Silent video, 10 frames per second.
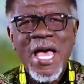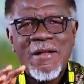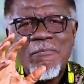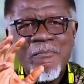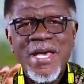
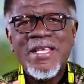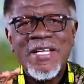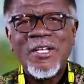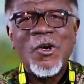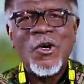And may
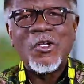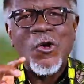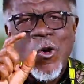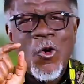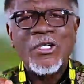the Lord
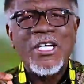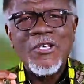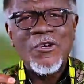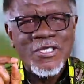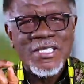order
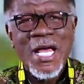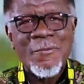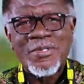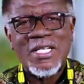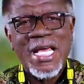your
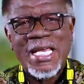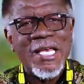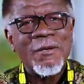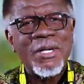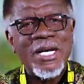steps like
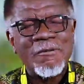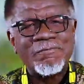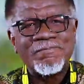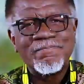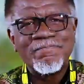
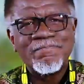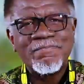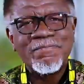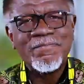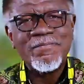Abraham
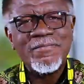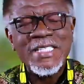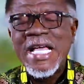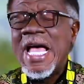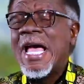
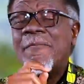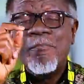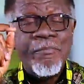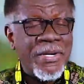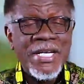
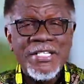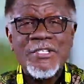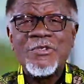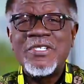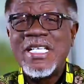and bring
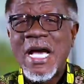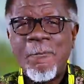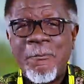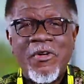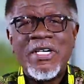you to the
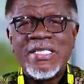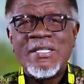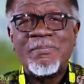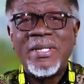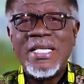
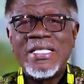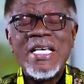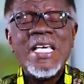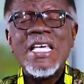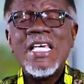appointed place,